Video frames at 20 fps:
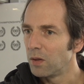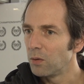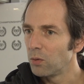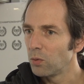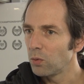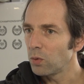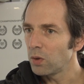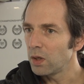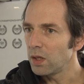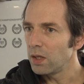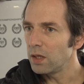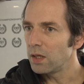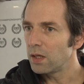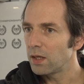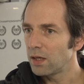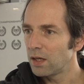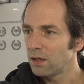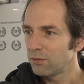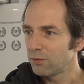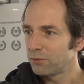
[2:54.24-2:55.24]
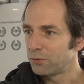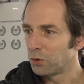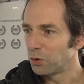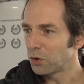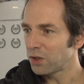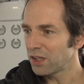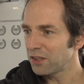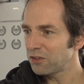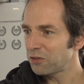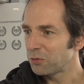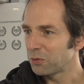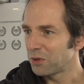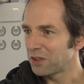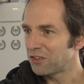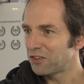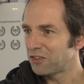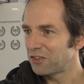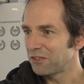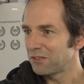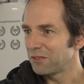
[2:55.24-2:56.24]
We have a forecast
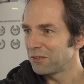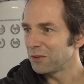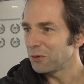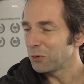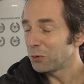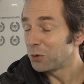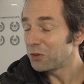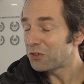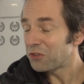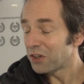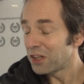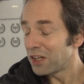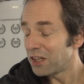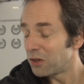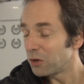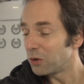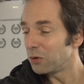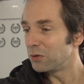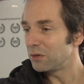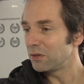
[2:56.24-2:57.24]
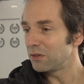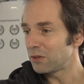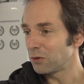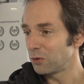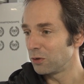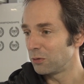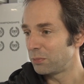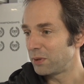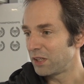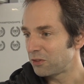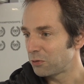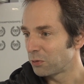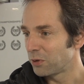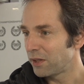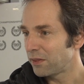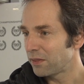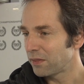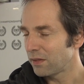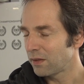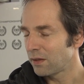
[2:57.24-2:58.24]
which you always try and do your best with.